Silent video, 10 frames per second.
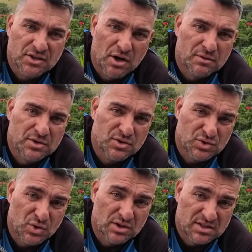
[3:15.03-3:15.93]
you know, to
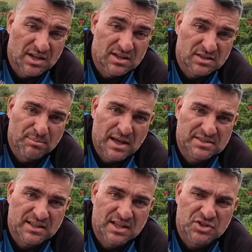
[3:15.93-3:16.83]
suit the size of the
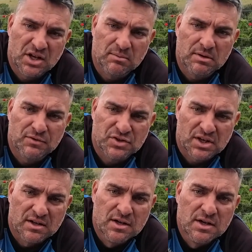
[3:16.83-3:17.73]
plastic that you're going to be fishing.
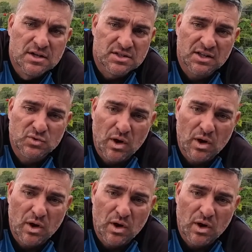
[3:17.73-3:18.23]
So that's